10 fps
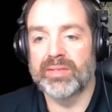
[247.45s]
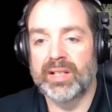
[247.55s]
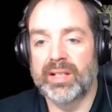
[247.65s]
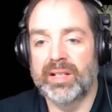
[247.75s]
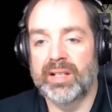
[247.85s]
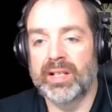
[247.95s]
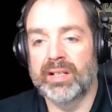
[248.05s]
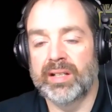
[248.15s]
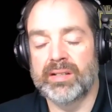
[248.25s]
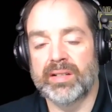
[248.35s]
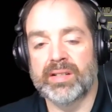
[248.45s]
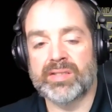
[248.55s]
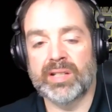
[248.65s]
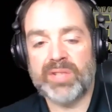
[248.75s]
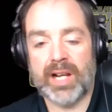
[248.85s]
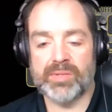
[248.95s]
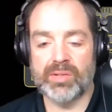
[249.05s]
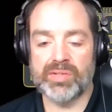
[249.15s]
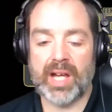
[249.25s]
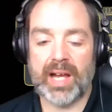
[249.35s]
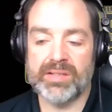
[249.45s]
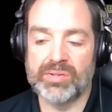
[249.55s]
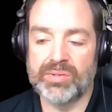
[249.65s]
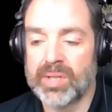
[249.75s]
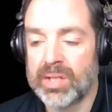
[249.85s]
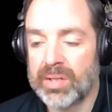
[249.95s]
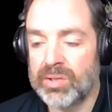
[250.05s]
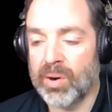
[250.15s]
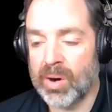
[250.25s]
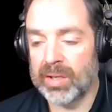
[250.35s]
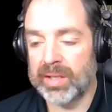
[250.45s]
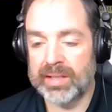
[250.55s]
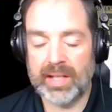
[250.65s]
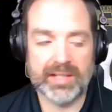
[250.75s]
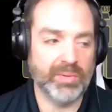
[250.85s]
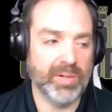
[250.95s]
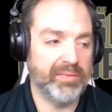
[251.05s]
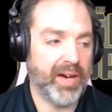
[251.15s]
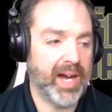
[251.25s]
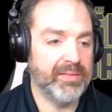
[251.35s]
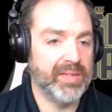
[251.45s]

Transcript: And, and and and sometimes those guys who who aren't in that twenty-five,